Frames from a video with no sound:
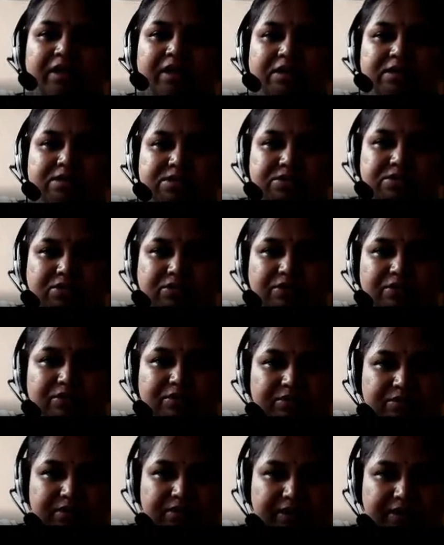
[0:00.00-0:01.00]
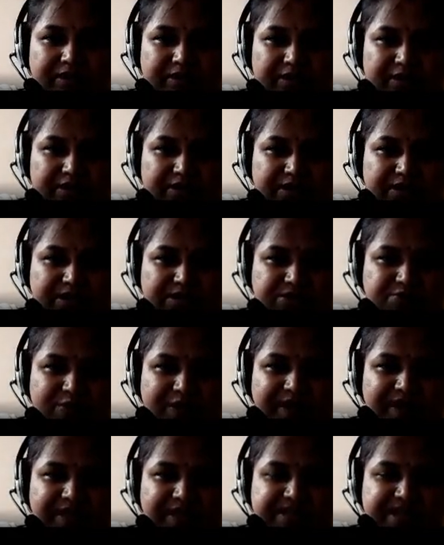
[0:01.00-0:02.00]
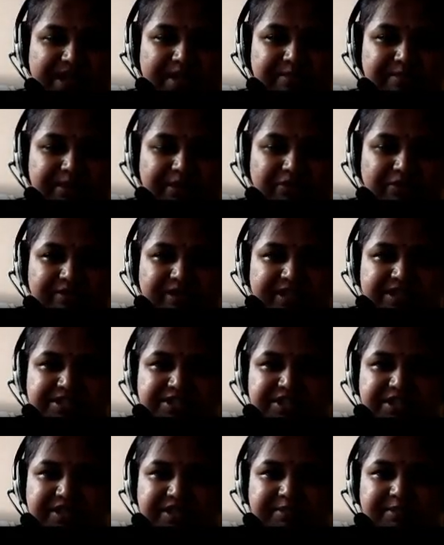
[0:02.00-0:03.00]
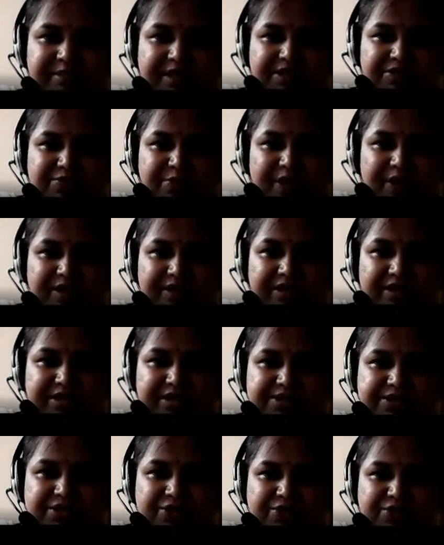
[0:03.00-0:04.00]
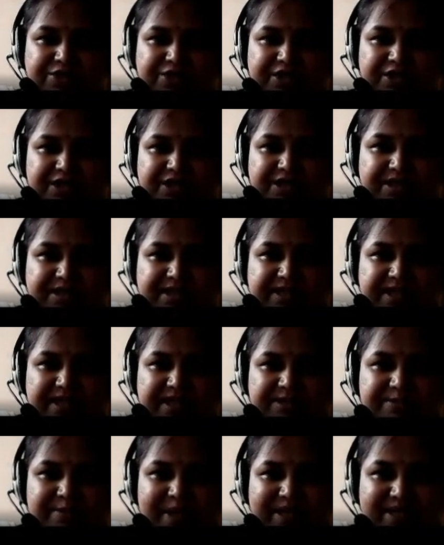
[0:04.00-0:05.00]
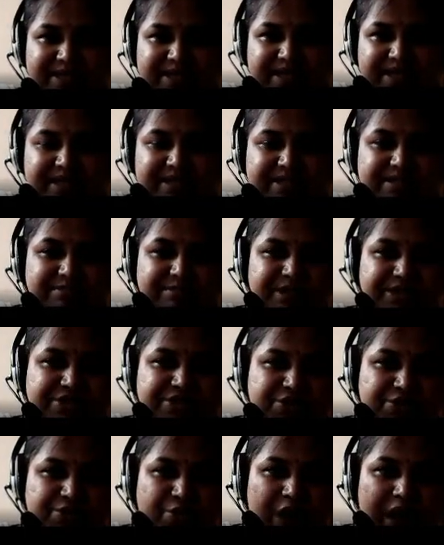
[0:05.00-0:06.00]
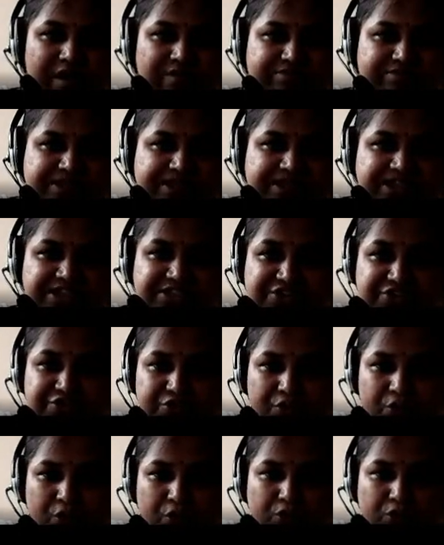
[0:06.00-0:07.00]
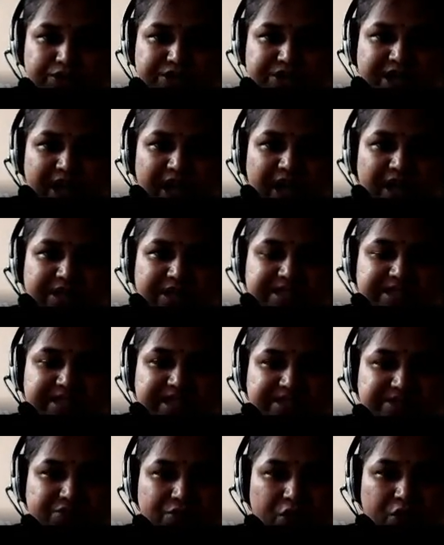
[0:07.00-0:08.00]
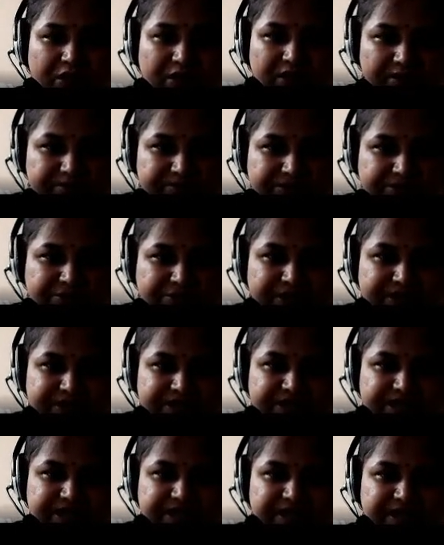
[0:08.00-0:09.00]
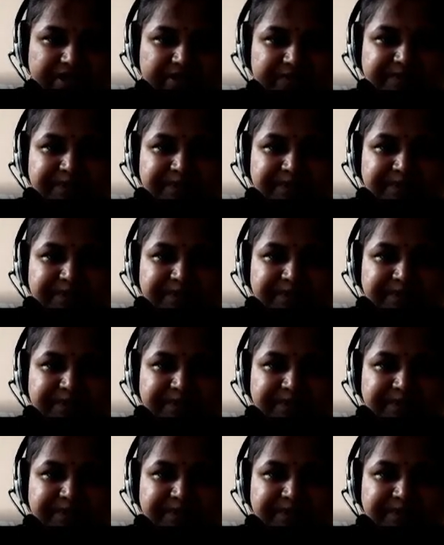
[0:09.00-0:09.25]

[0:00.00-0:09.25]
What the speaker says: So yeah, this is one example of digital image where the resolution is 6 by 6, means you have 6 rows and 6 columns. You can see here